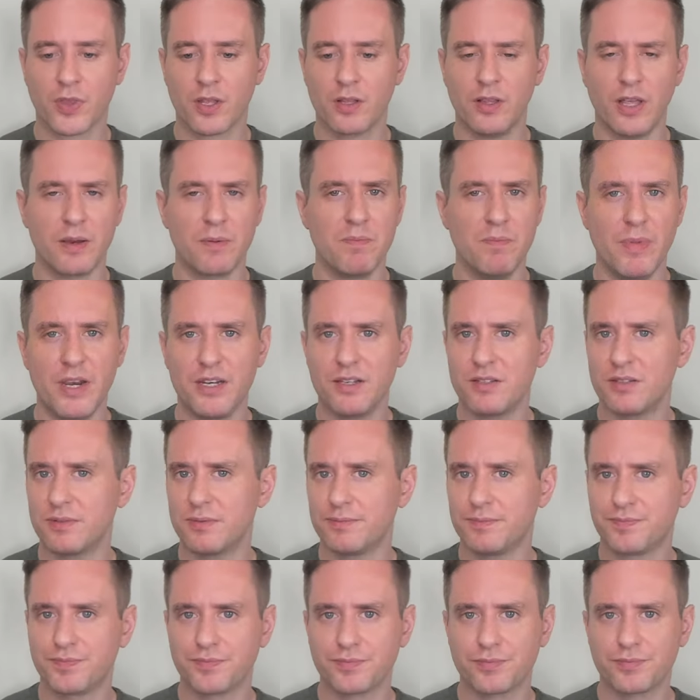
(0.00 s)
Like mint,
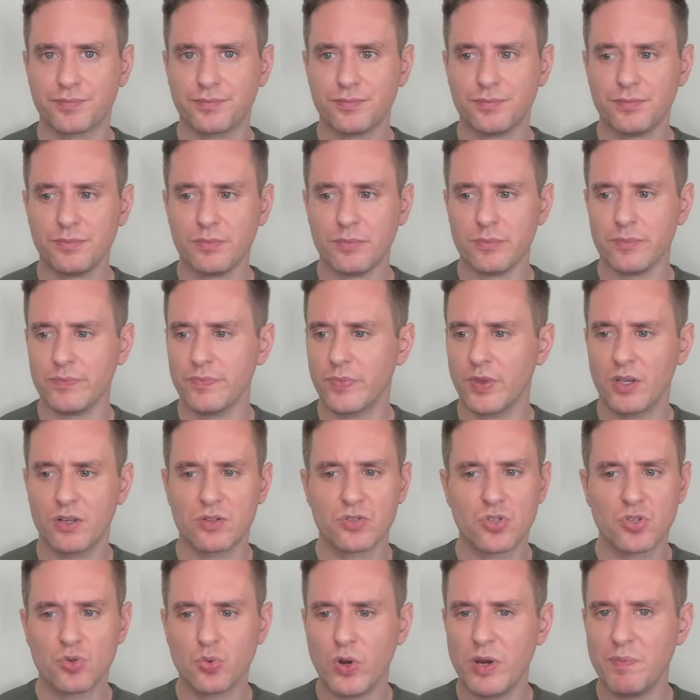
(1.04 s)

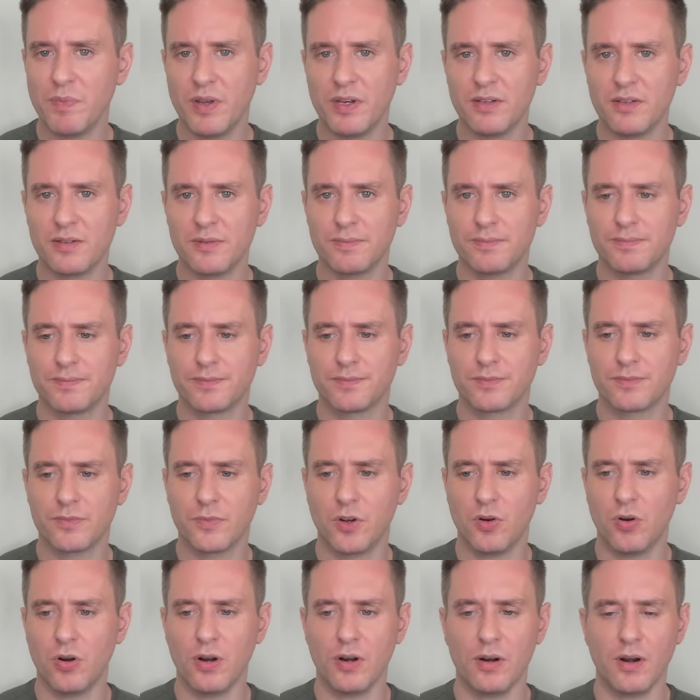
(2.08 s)
sweet mint,
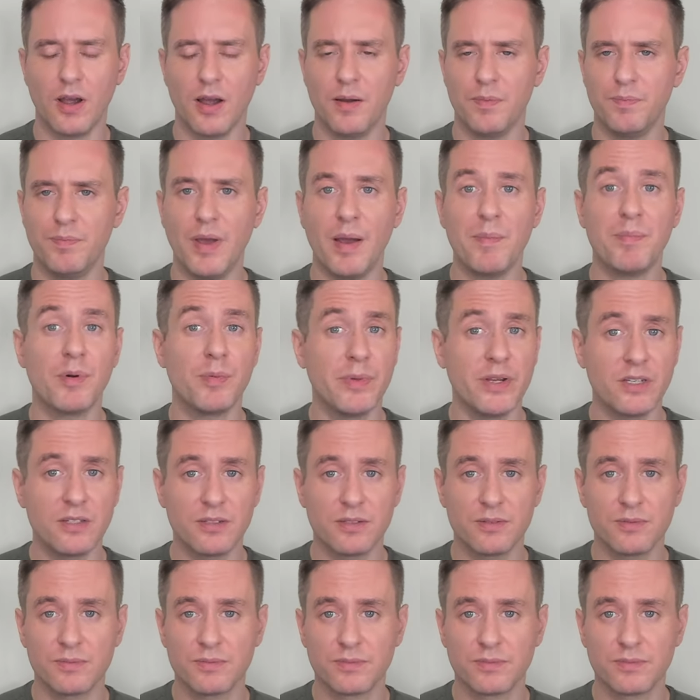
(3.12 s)
or uh, peppermint.